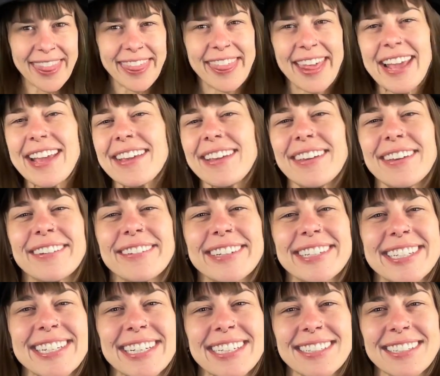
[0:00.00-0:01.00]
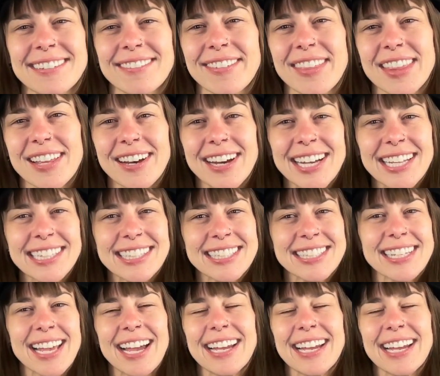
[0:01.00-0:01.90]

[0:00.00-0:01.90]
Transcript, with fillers: Thank you, addictive thoughts.